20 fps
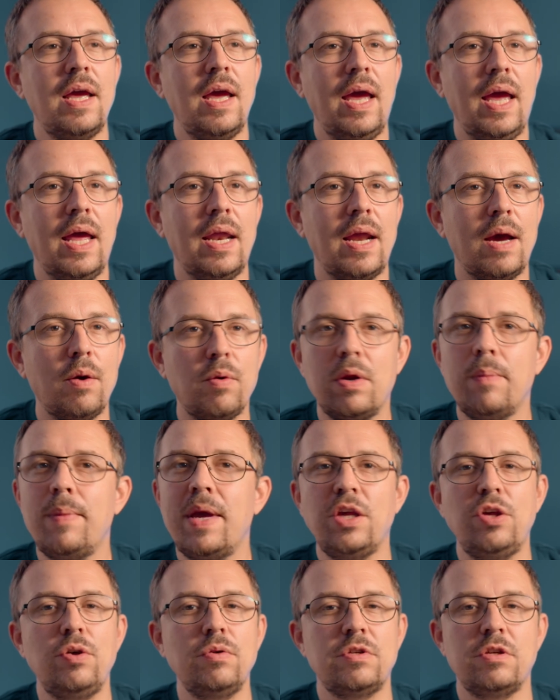And I want to
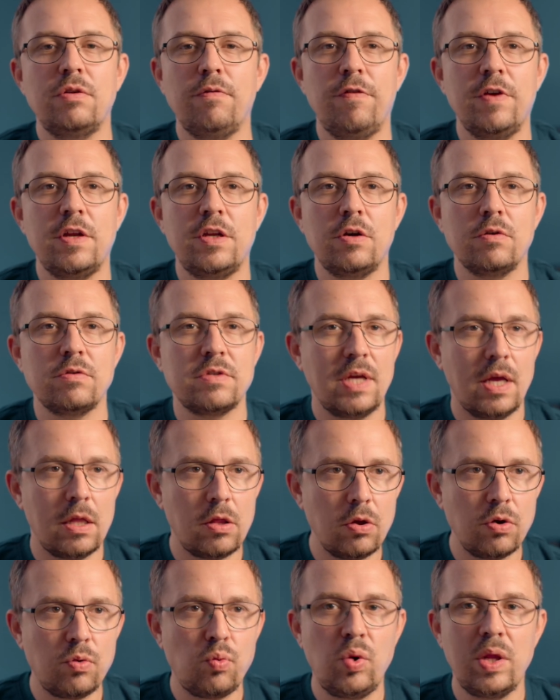make YouTube videos that
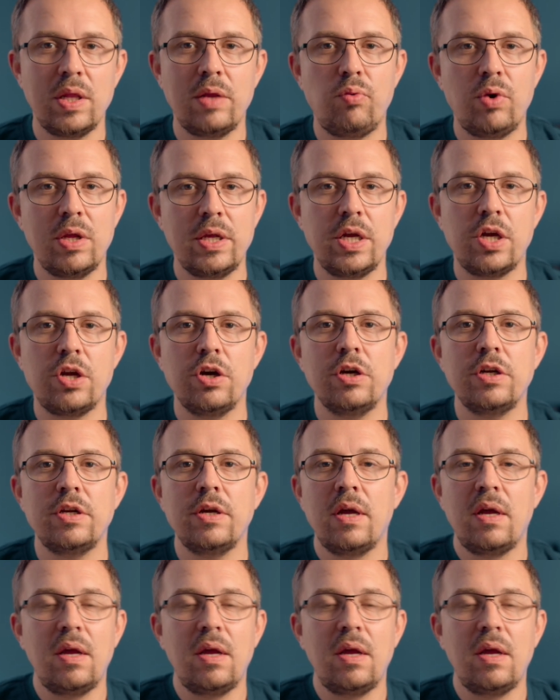look really, really good.